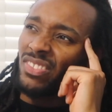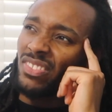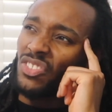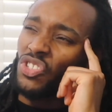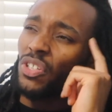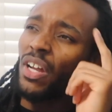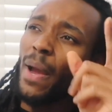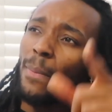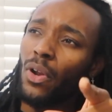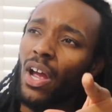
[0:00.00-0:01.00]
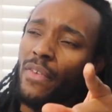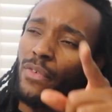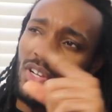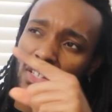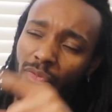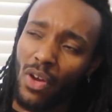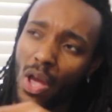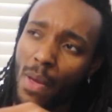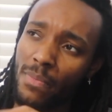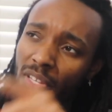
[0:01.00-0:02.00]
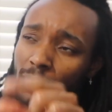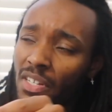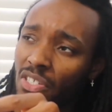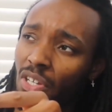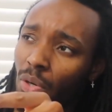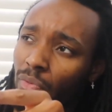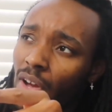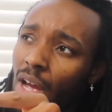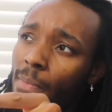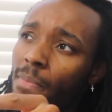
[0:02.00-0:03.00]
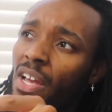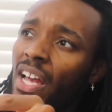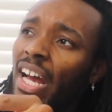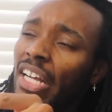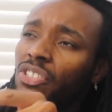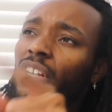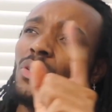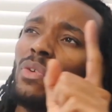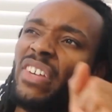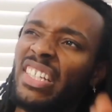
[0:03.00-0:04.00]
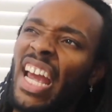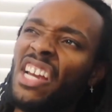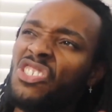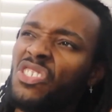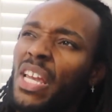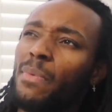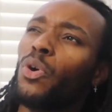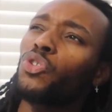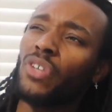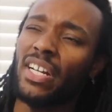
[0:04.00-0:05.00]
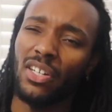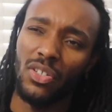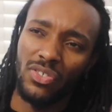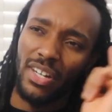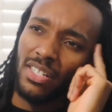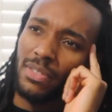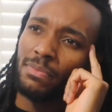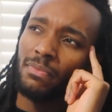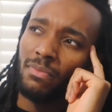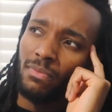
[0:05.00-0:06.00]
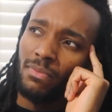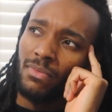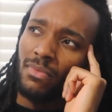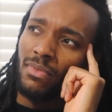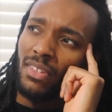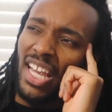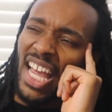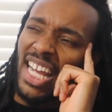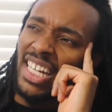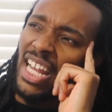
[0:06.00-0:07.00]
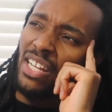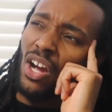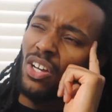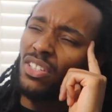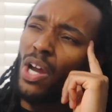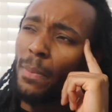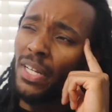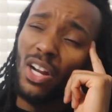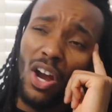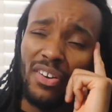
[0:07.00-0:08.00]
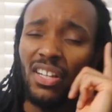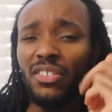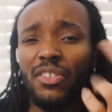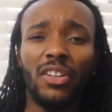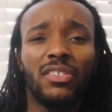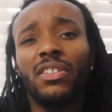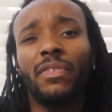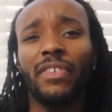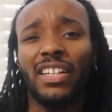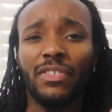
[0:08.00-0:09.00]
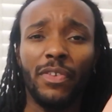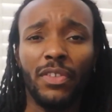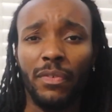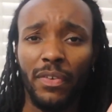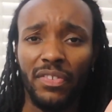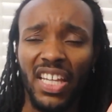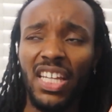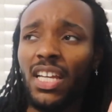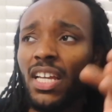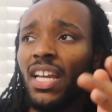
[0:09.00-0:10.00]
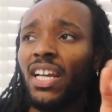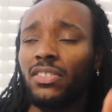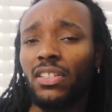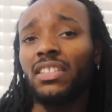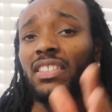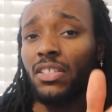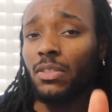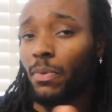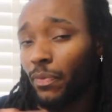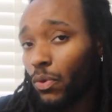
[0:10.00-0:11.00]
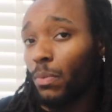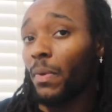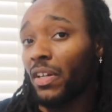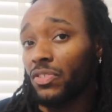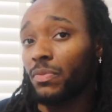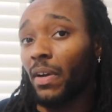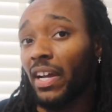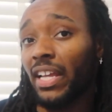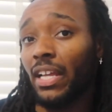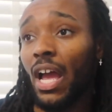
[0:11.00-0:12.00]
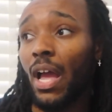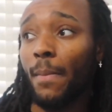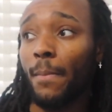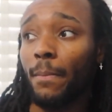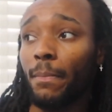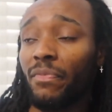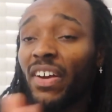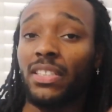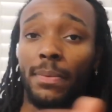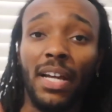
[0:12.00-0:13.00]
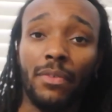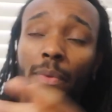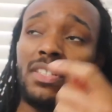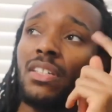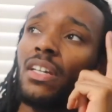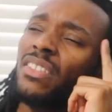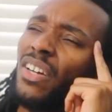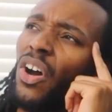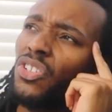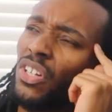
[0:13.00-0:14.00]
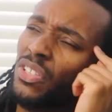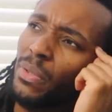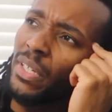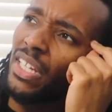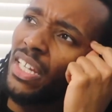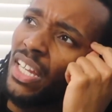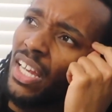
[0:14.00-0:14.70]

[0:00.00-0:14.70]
should I apply for this firm, this Magic Circle firm, and should I do a vacation scheme or training contract? And then I'm in an R, and I was on the fence 50-50. So this was before my vat scheme I had for winter. I was like, oh, should I do it?